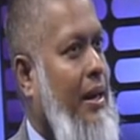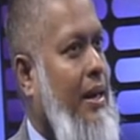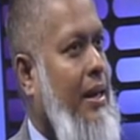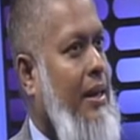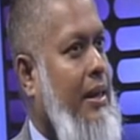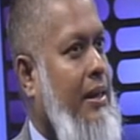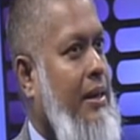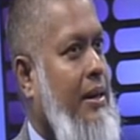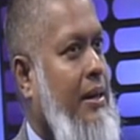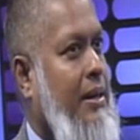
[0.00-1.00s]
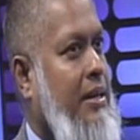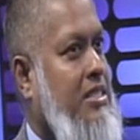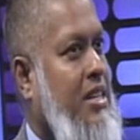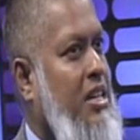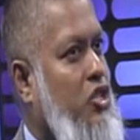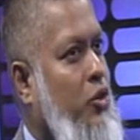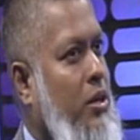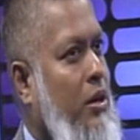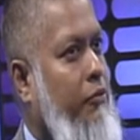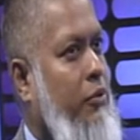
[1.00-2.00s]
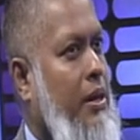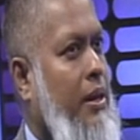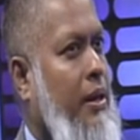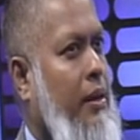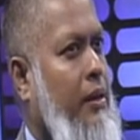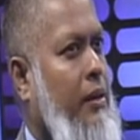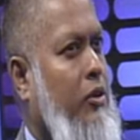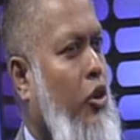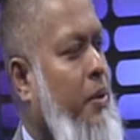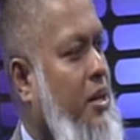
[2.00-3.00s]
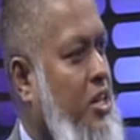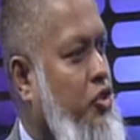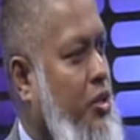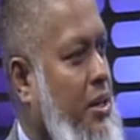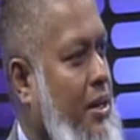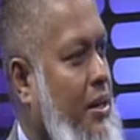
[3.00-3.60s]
In the century of e e European history,